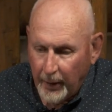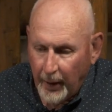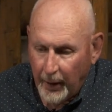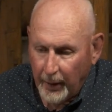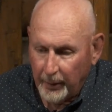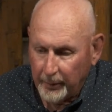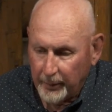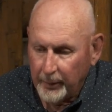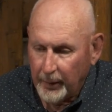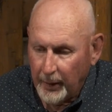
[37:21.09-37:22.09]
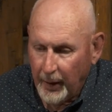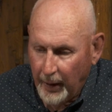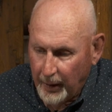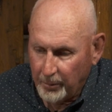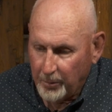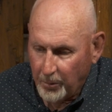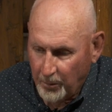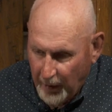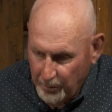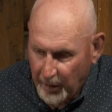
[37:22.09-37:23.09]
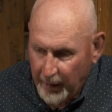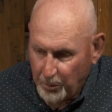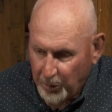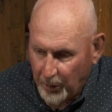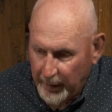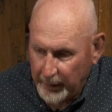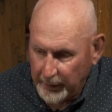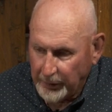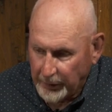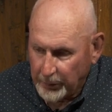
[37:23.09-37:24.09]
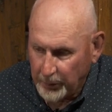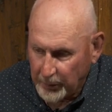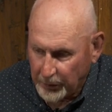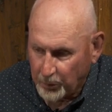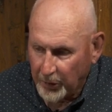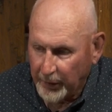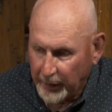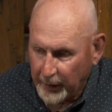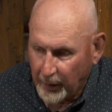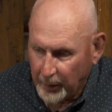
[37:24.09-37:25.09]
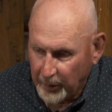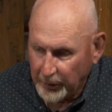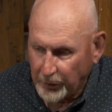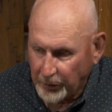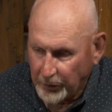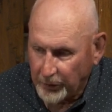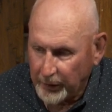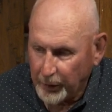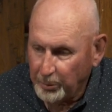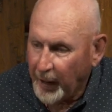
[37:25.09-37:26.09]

Uh, and one of my employees who was working on registering them,